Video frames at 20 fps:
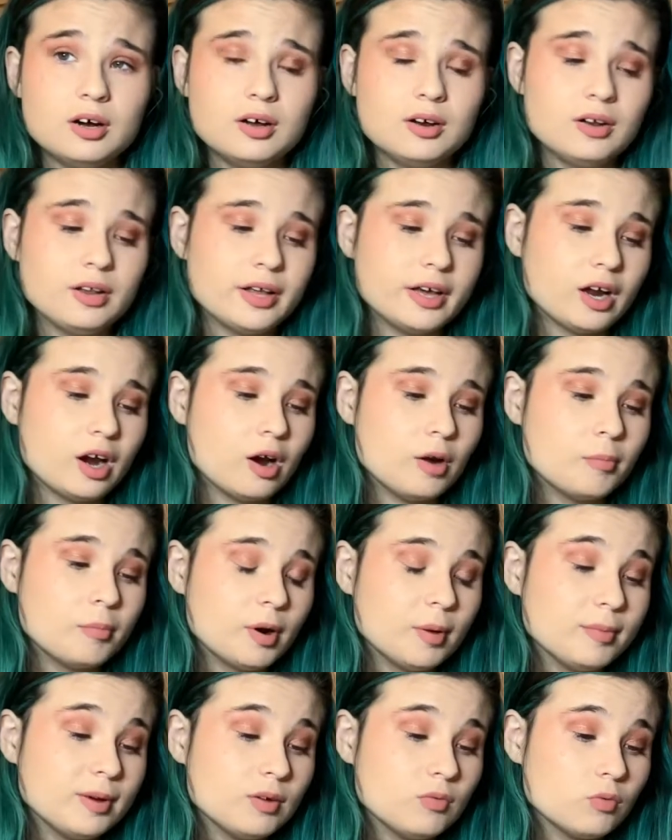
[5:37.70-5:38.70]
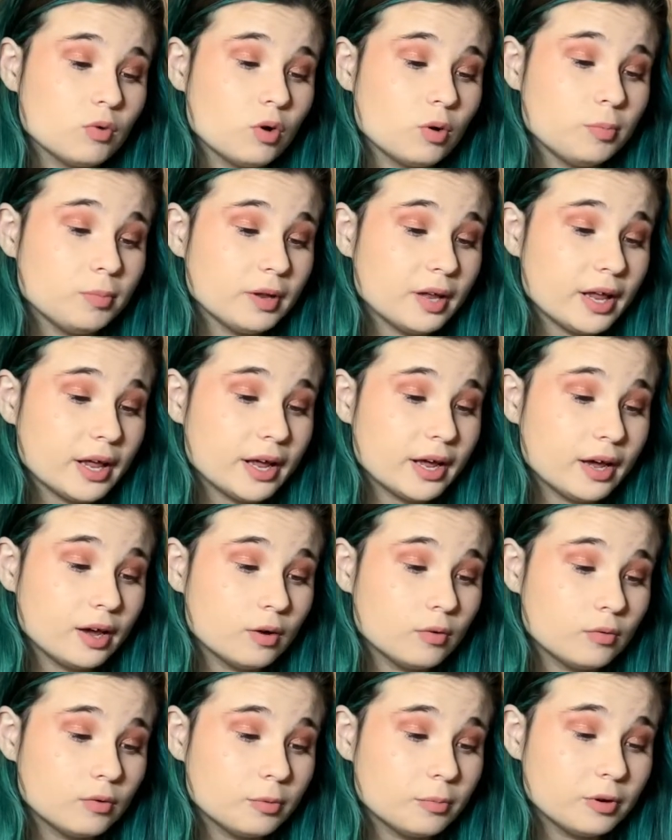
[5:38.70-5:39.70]
Like a mermaid role play
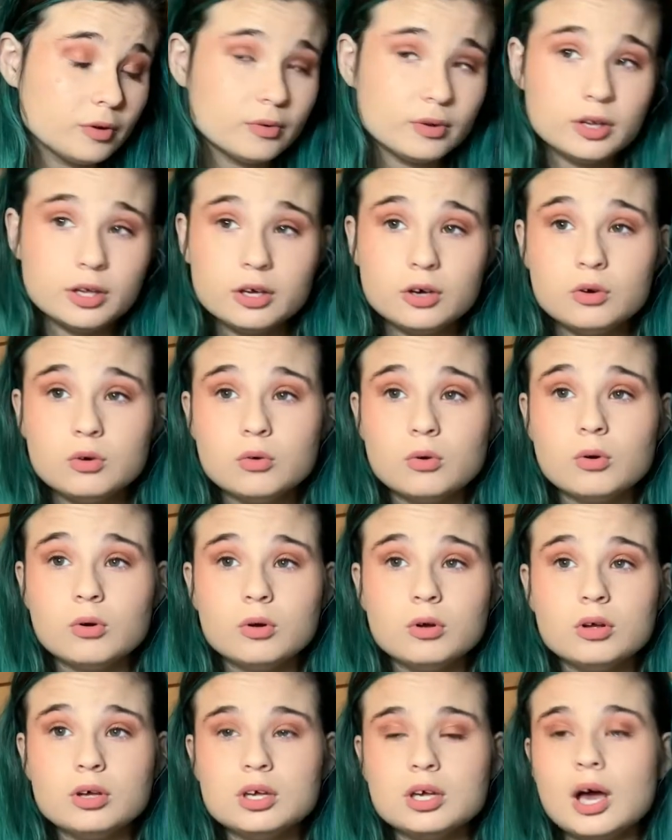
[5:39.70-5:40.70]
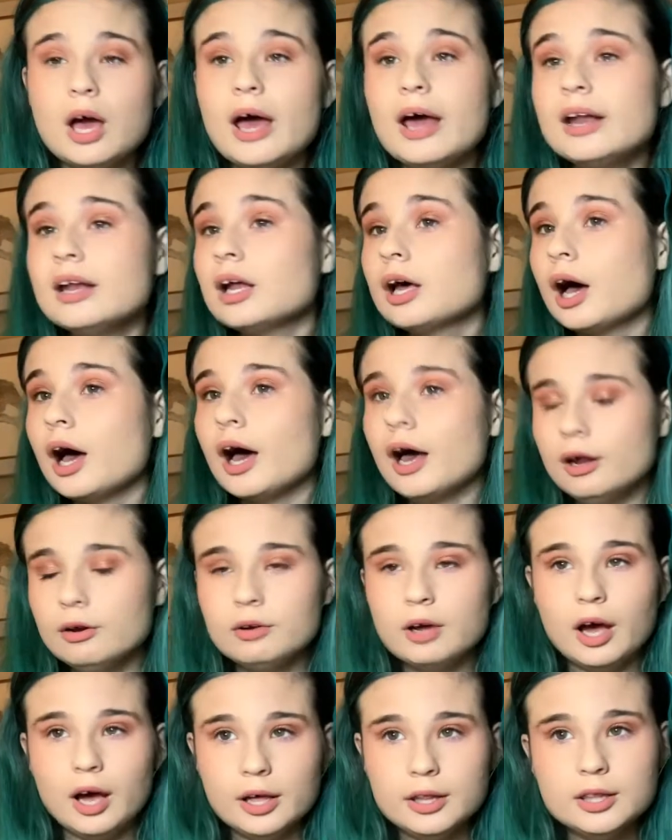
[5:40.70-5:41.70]
would be really cool. And I
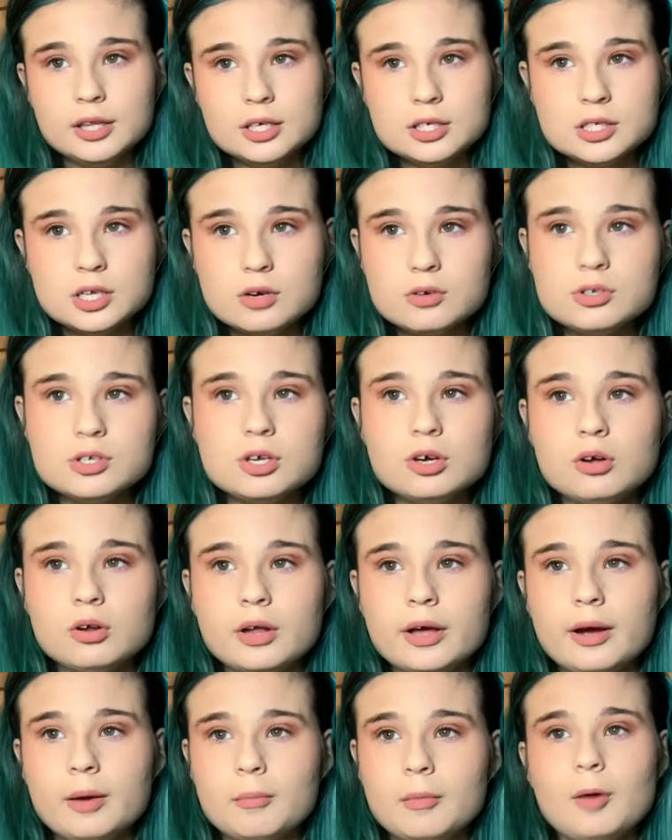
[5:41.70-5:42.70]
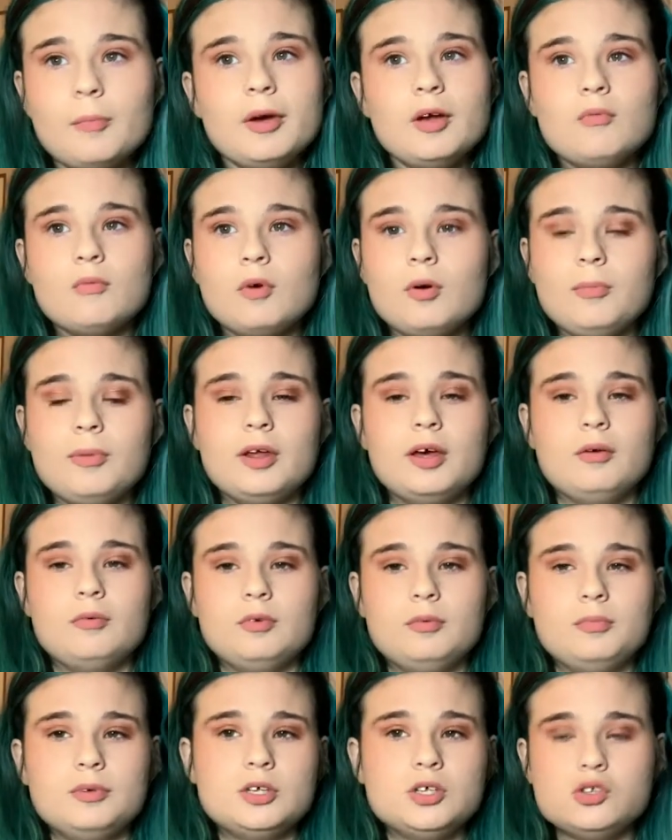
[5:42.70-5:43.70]
think so too. Like a mermaid role play
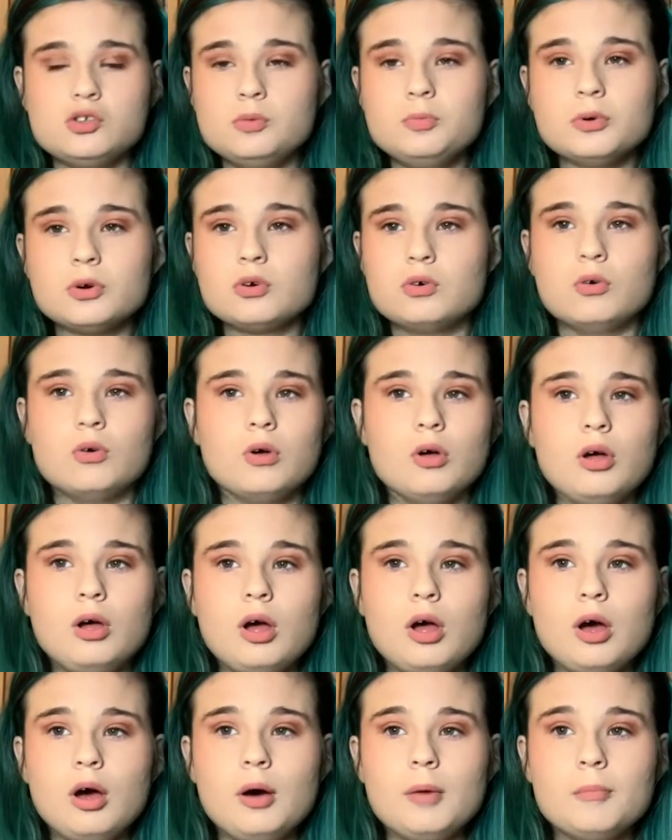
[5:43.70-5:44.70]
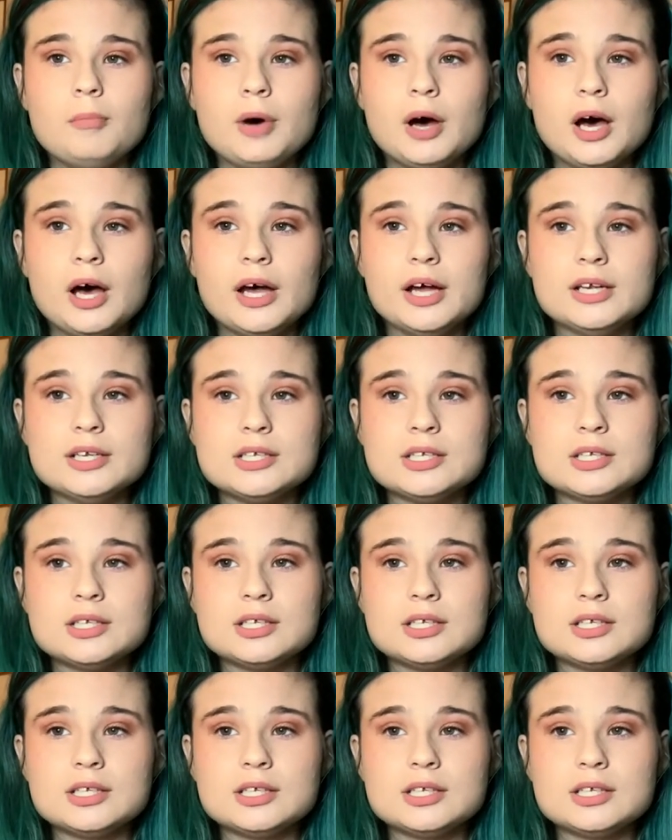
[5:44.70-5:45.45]
would be super cool. But